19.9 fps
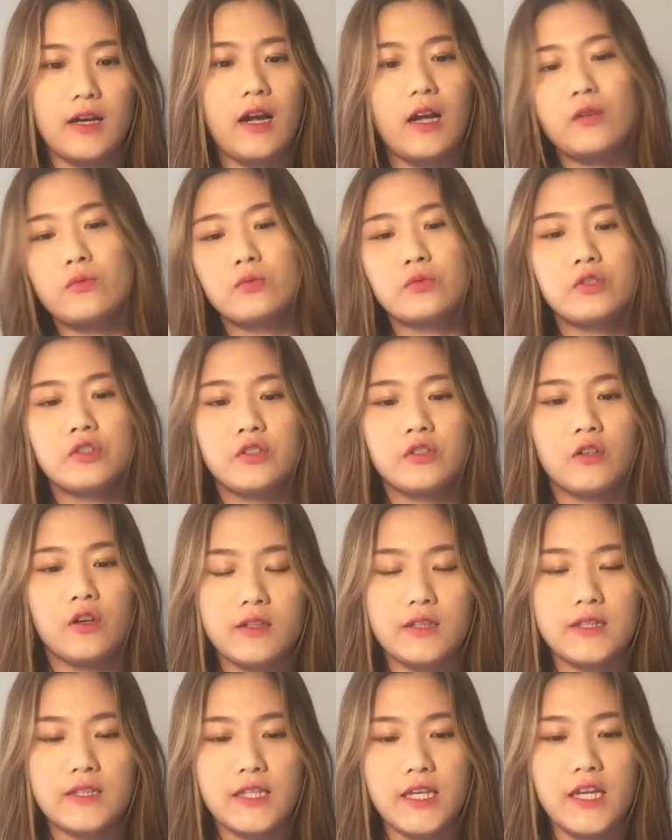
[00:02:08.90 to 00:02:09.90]
I
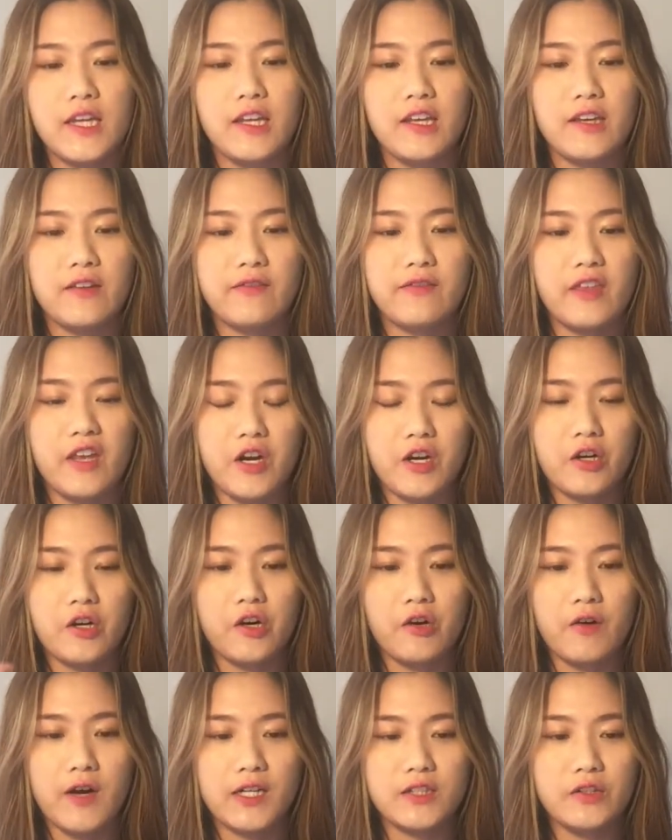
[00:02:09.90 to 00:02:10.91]
would see if they're
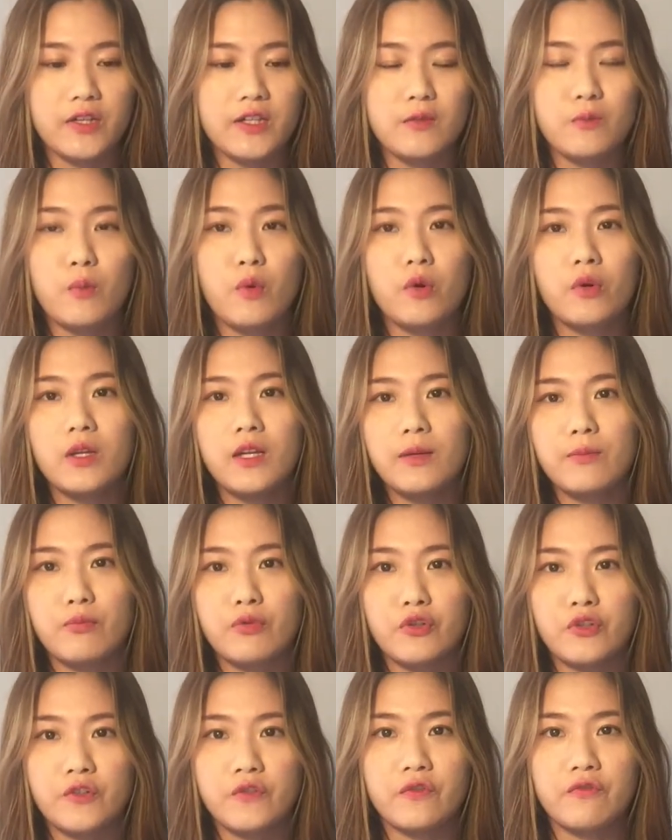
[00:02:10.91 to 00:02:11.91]
correct. So it's more like
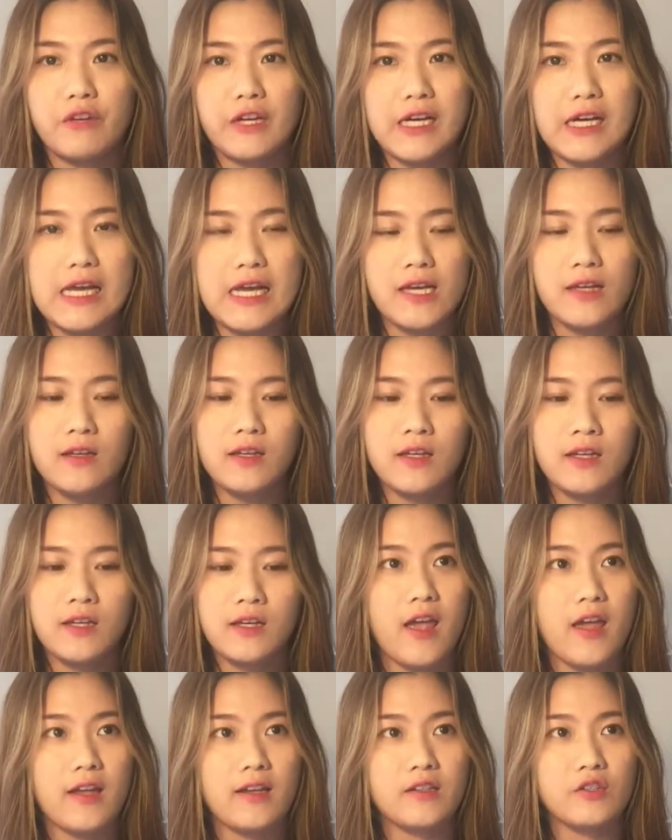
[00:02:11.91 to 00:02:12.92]
proofreading
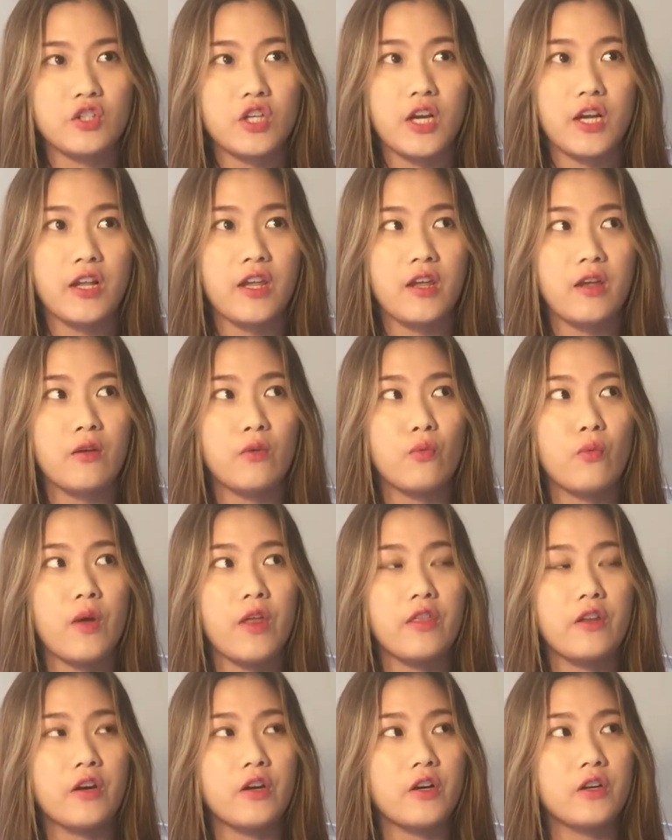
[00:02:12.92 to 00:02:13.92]
and checking
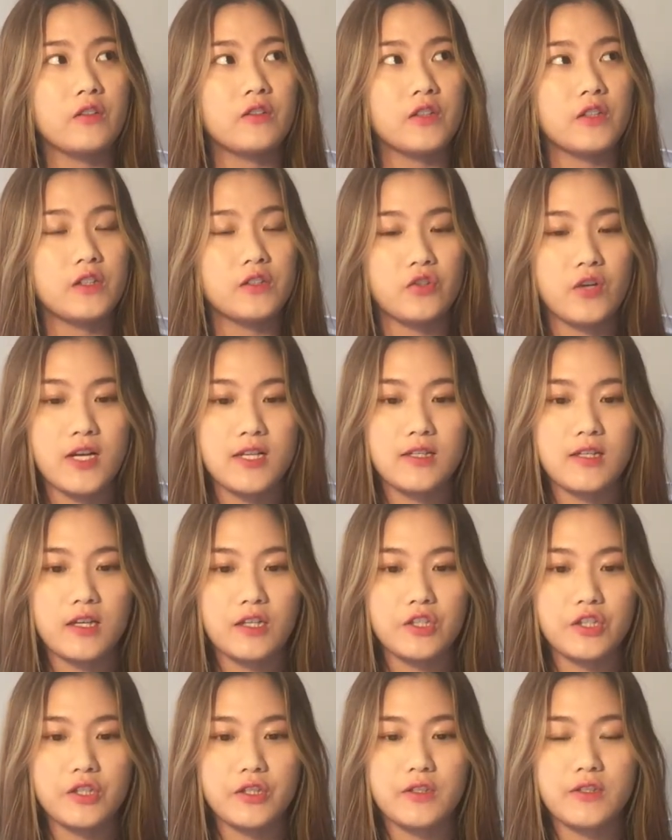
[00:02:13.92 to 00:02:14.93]
whether the
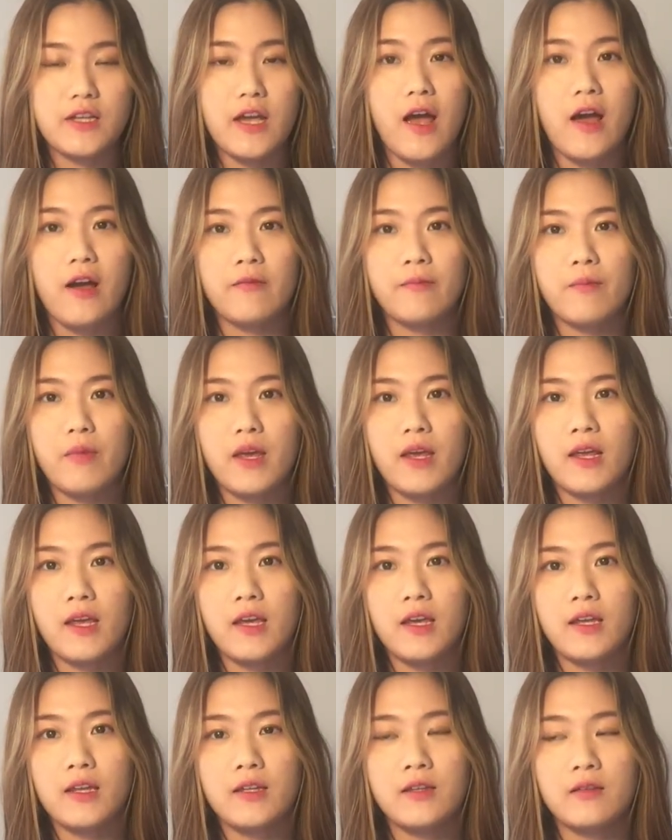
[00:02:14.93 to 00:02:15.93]
transactions have
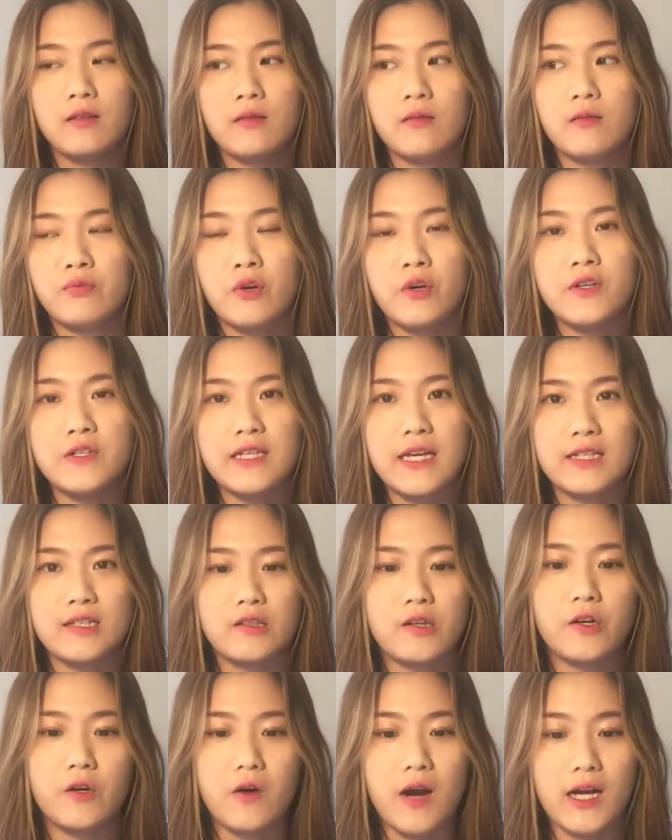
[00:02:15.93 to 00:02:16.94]
been processed
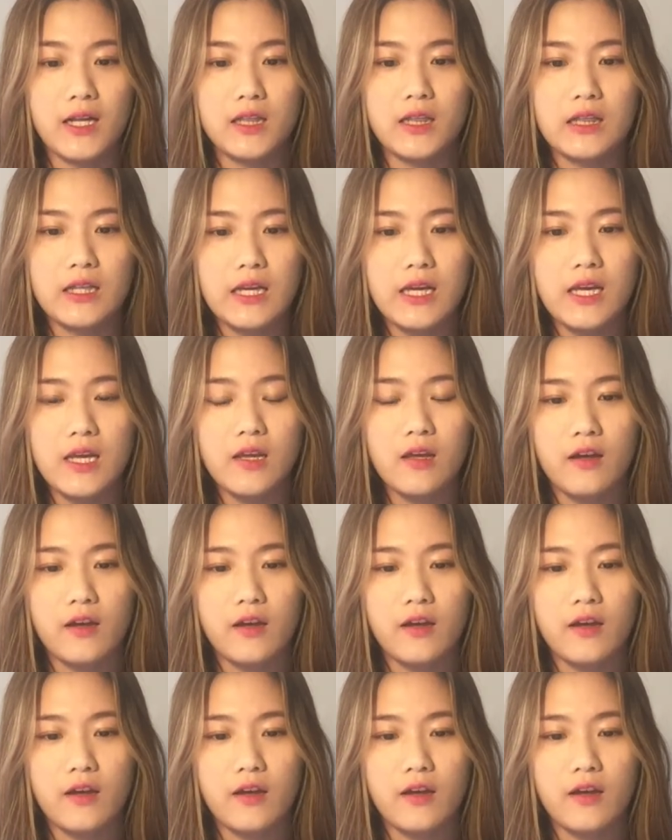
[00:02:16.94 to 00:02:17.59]
correctly.